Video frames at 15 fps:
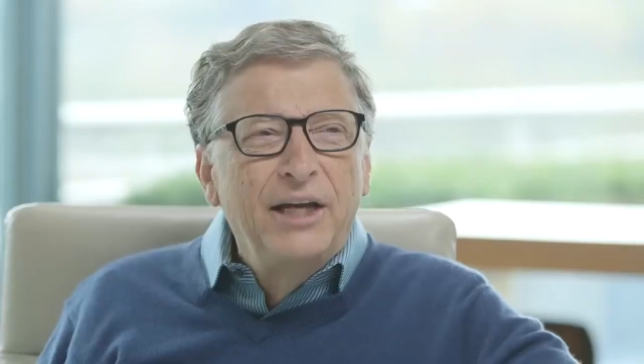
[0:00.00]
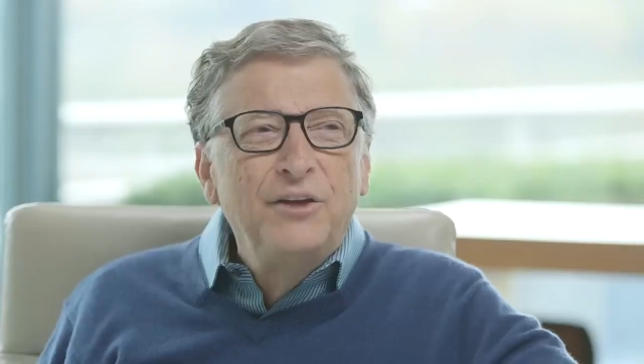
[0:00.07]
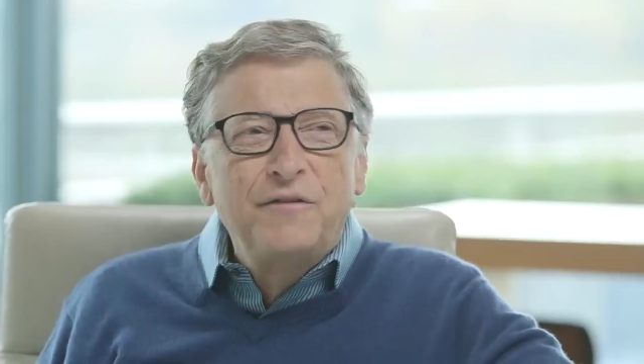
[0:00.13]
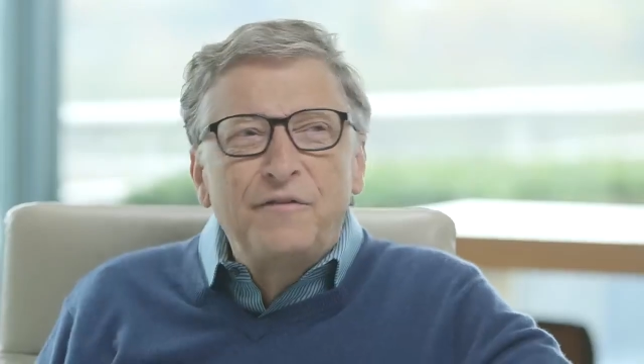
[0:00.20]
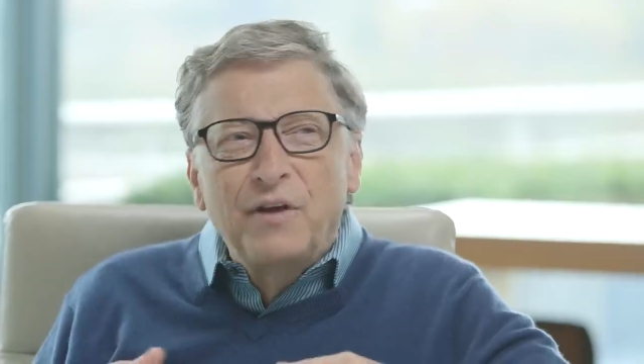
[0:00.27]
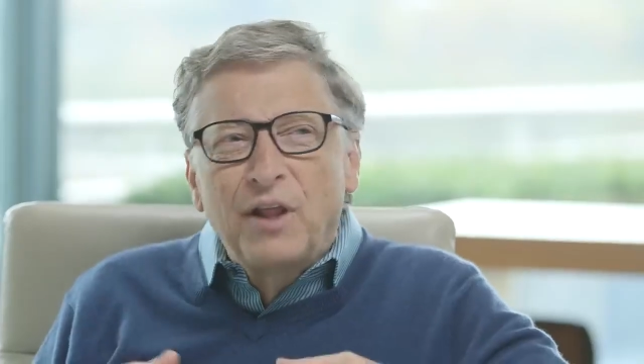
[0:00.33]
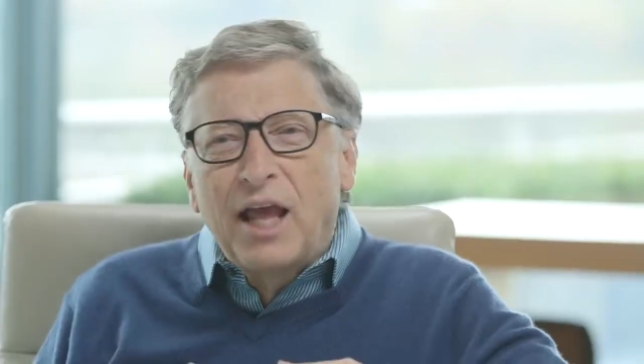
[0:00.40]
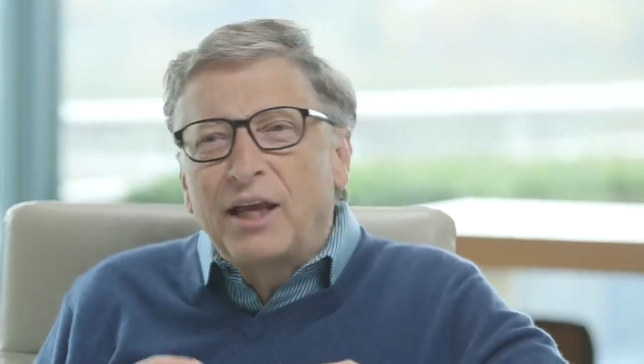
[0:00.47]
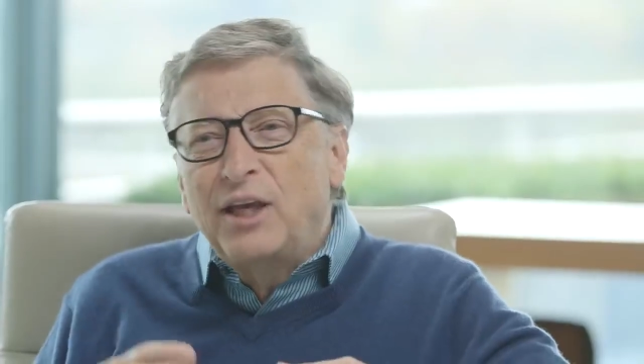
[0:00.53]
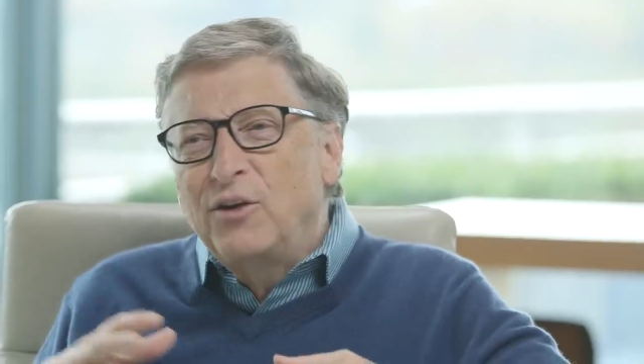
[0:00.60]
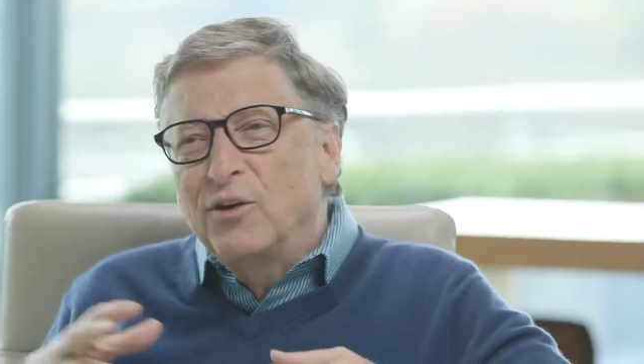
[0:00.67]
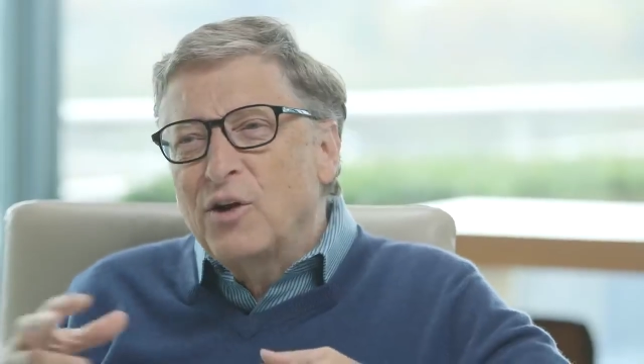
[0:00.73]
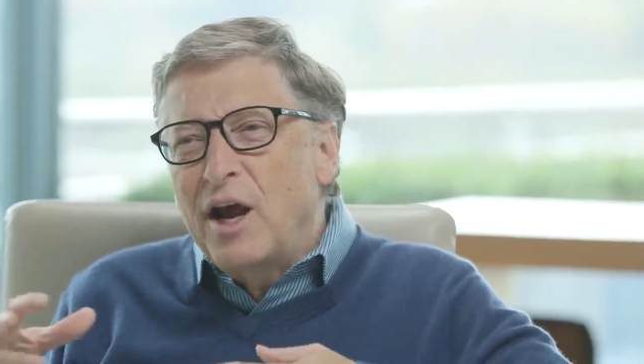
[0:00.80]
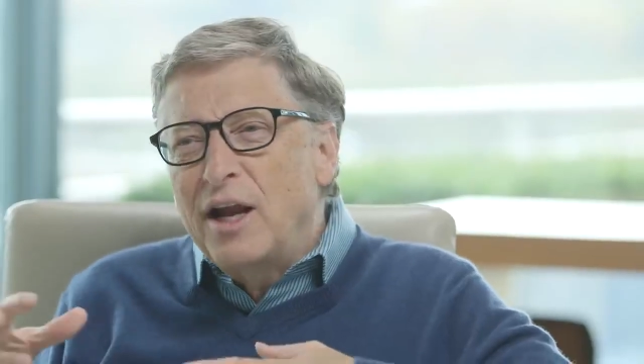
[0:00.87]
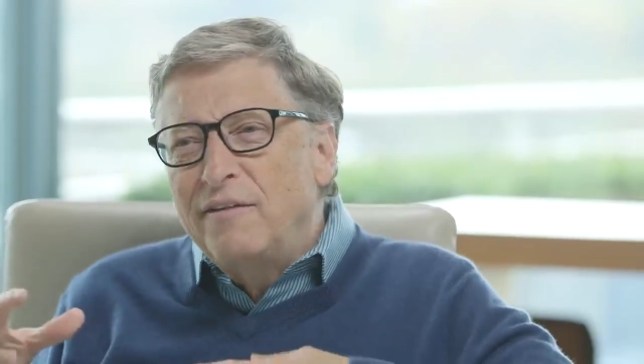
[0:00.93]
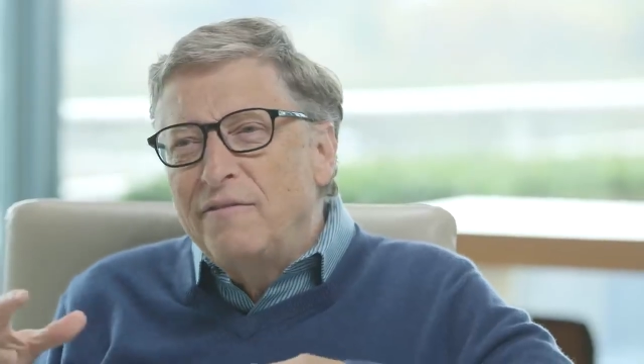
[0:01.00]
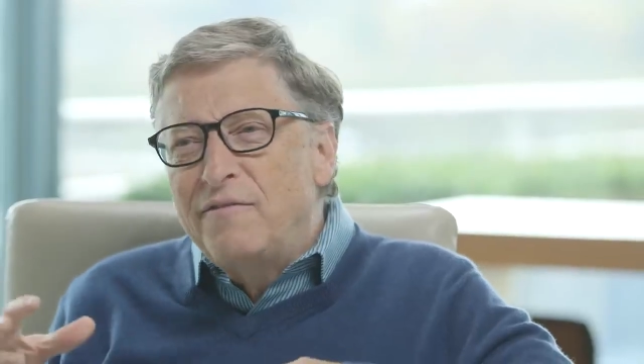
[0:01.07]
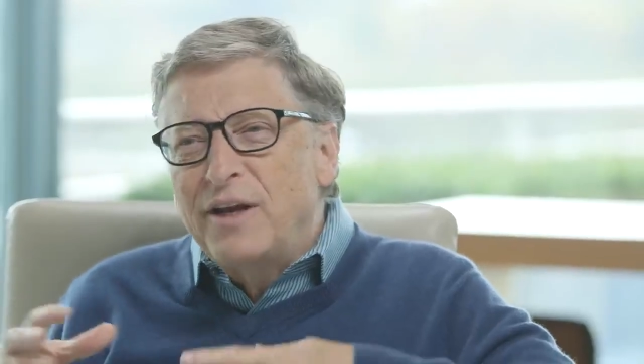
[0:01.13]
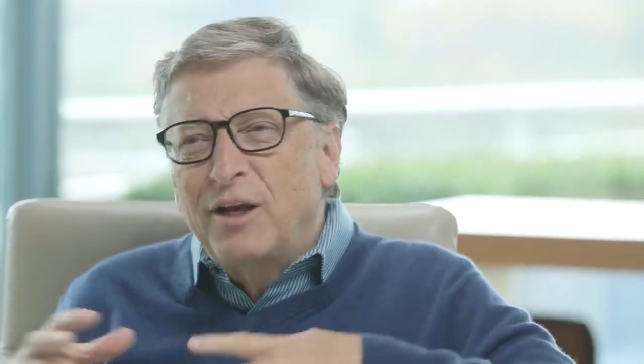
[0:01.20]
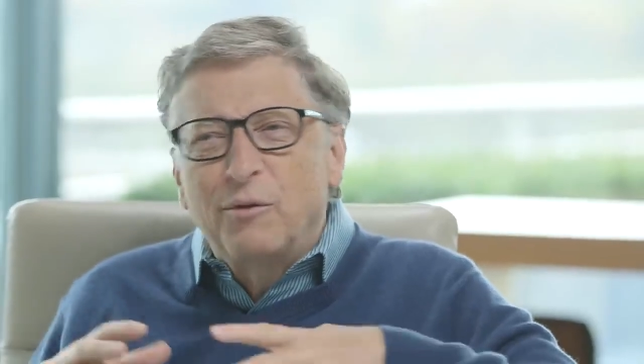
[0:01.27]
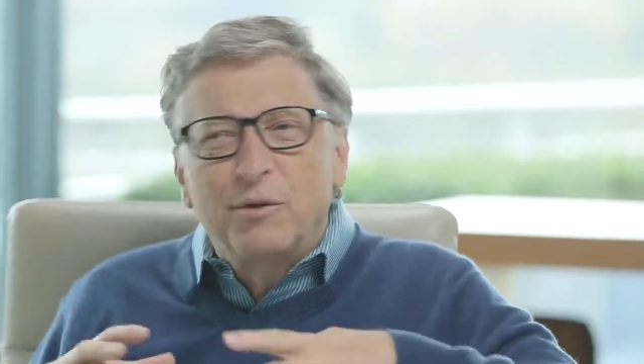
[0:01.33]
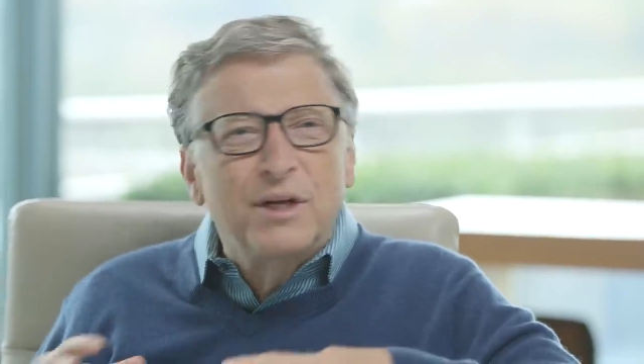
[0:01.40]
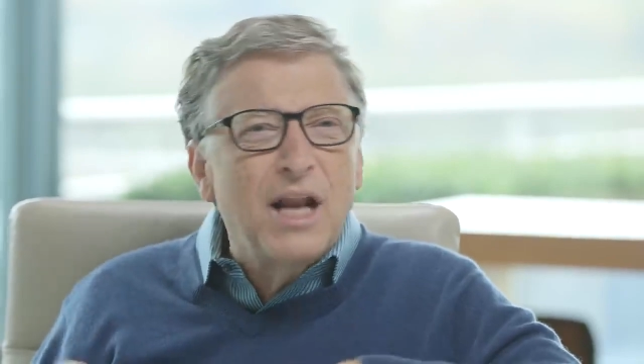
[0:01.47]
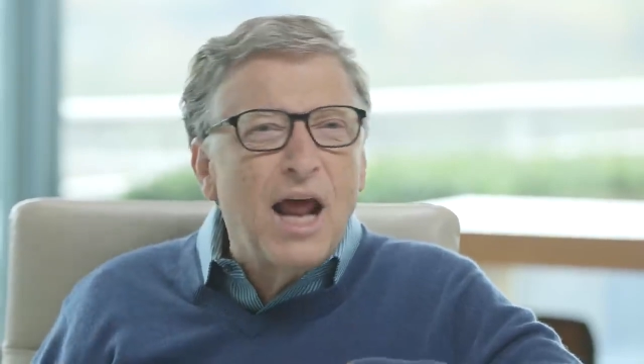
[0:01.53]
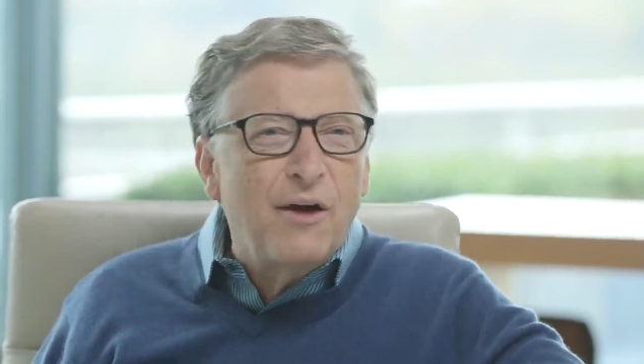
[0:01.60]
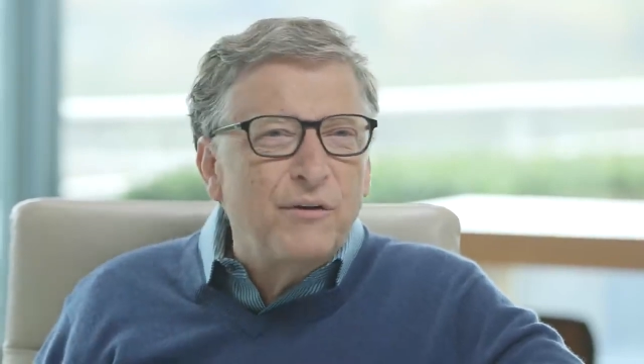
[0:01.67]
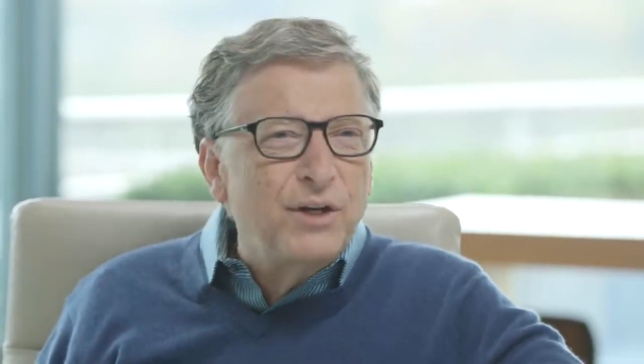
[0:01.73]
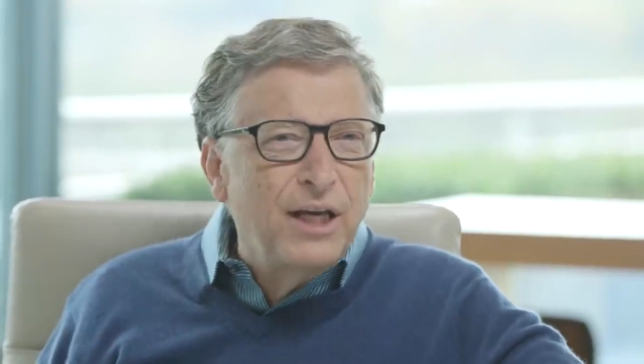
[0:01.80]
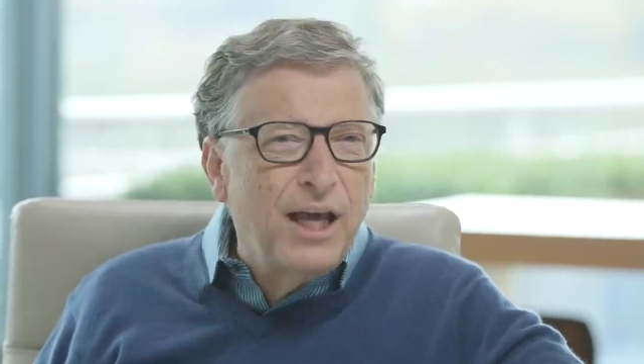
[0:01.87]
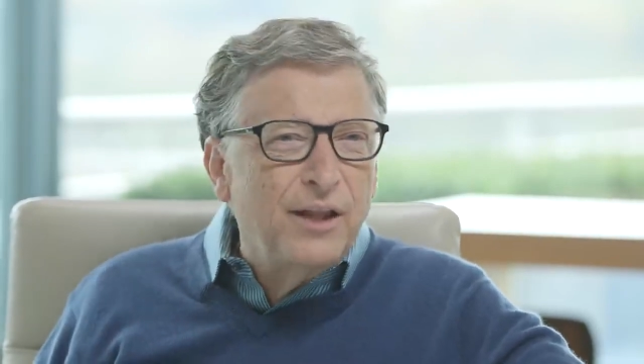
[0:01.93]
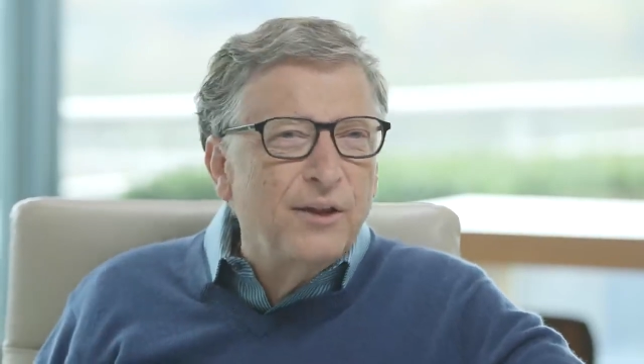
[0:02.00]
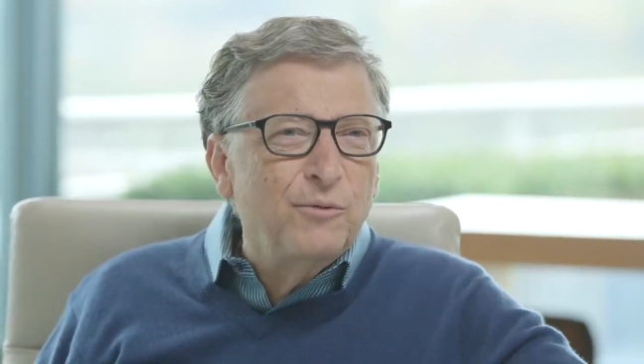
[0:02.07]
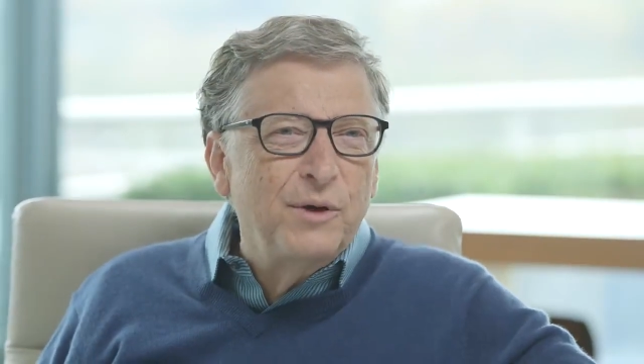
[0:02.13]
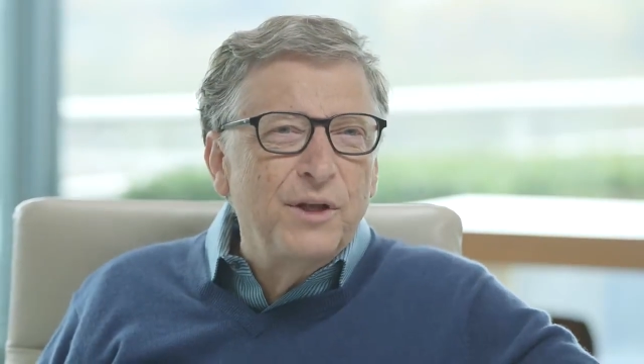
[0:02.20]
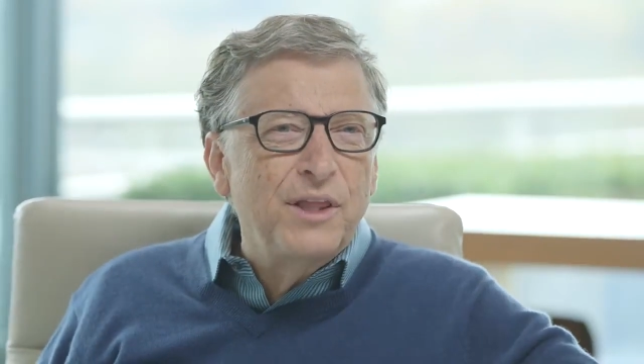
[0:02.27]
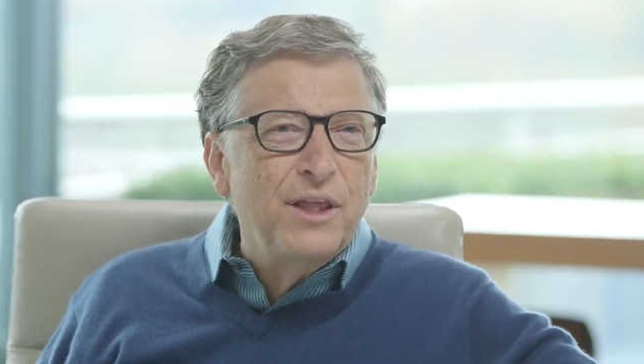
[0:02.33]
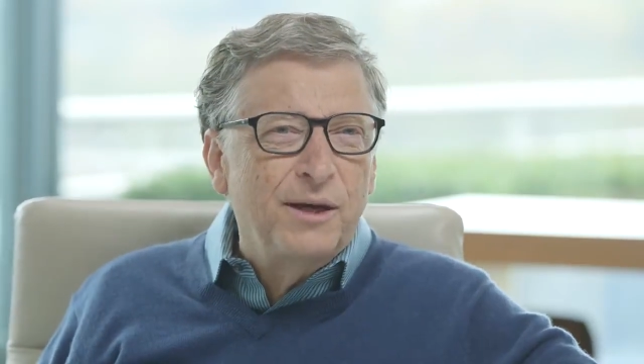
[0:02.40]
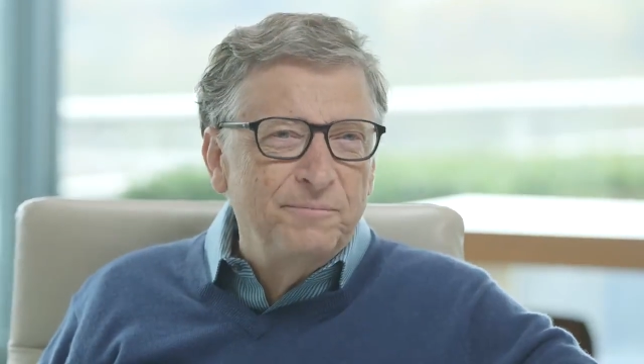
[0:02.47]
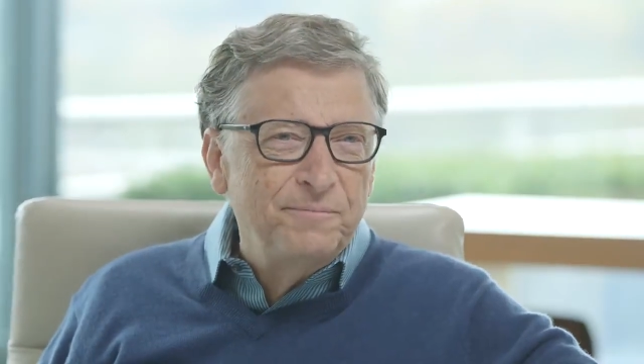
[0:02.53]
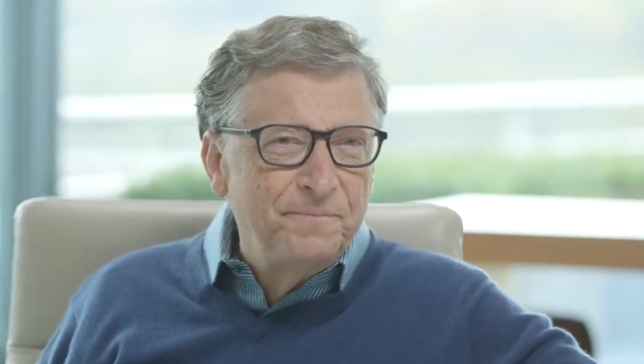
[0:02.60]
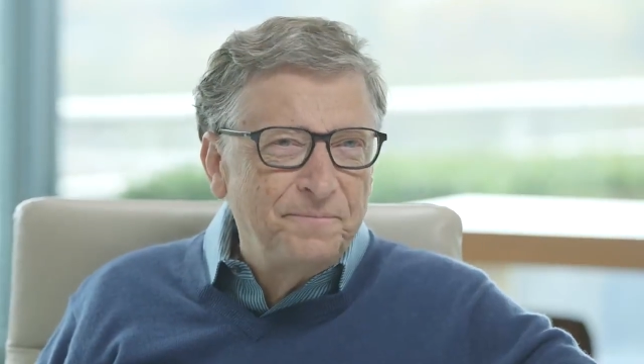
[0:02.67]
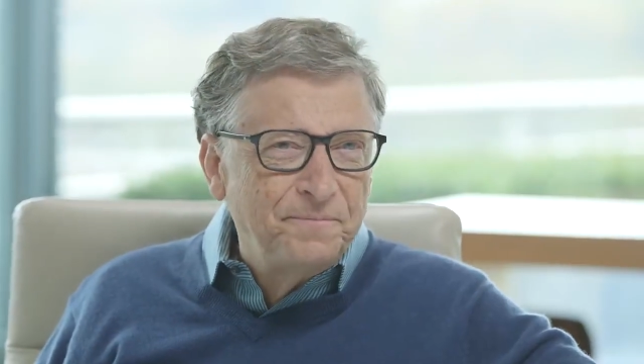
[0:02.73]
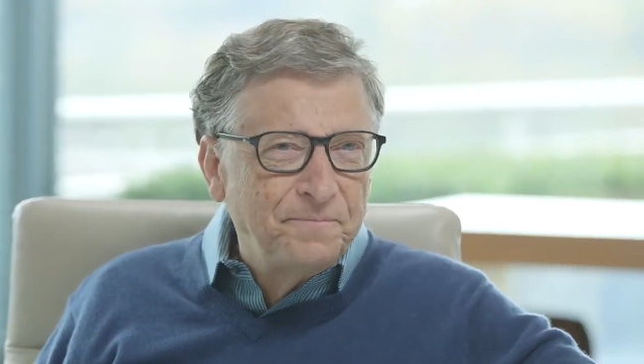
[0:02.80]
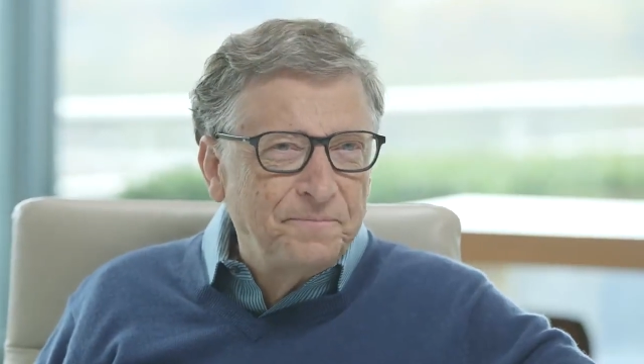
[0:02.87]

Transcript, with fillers: and you feel like you're kind of figuring it out together with him.